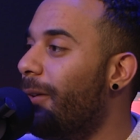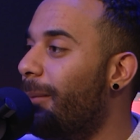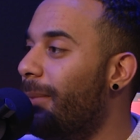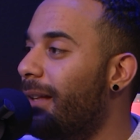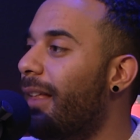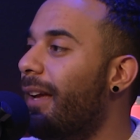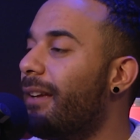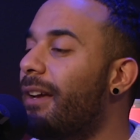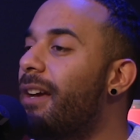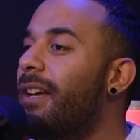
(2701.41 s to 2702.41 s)
know what I mean?
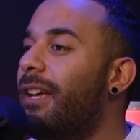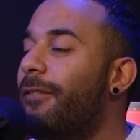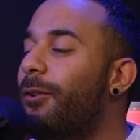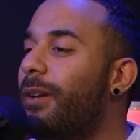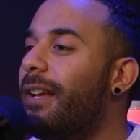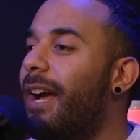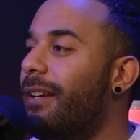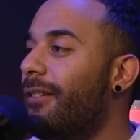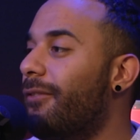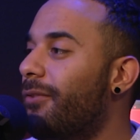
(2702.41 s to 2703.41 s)
Like if you can
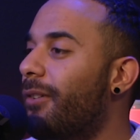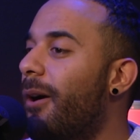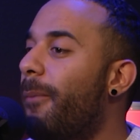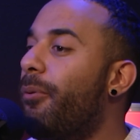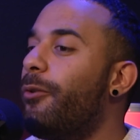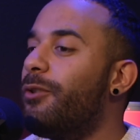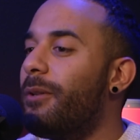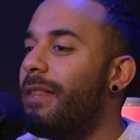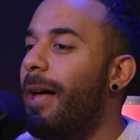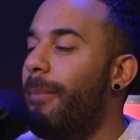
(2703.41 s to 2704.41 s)
kind of
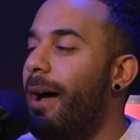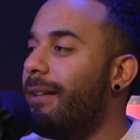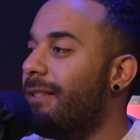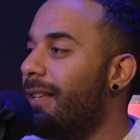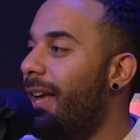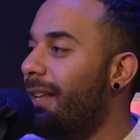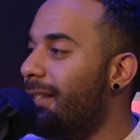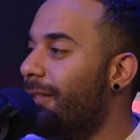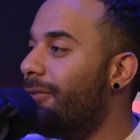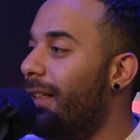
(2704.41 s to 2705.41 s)
approach it with that
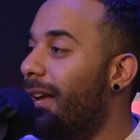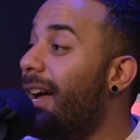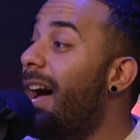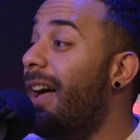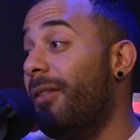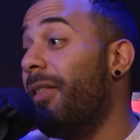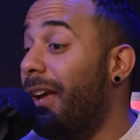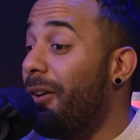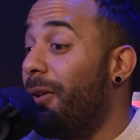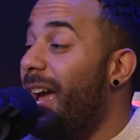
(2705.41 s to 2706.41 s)
mindset of like,
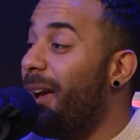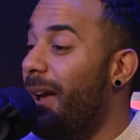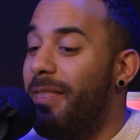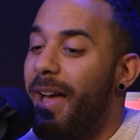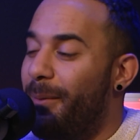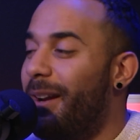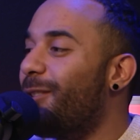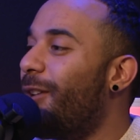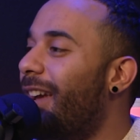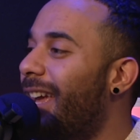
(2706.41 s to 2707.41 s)
like okay, and now I'm
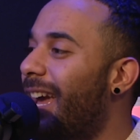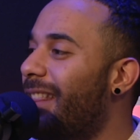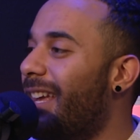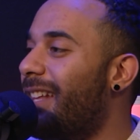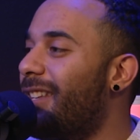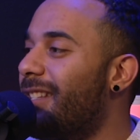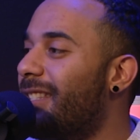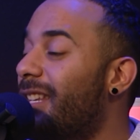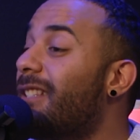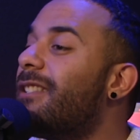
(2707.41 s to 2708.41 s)
gonna try again. Like
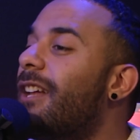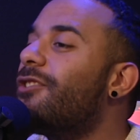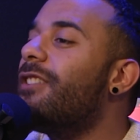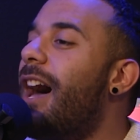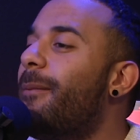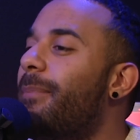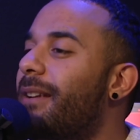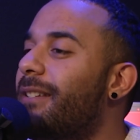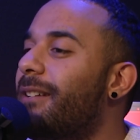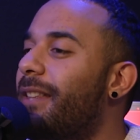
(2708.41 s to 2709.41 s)
it's such not a
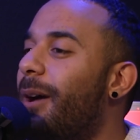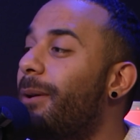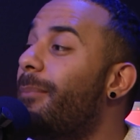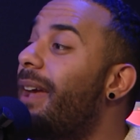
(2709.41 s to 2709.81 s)
big deal that we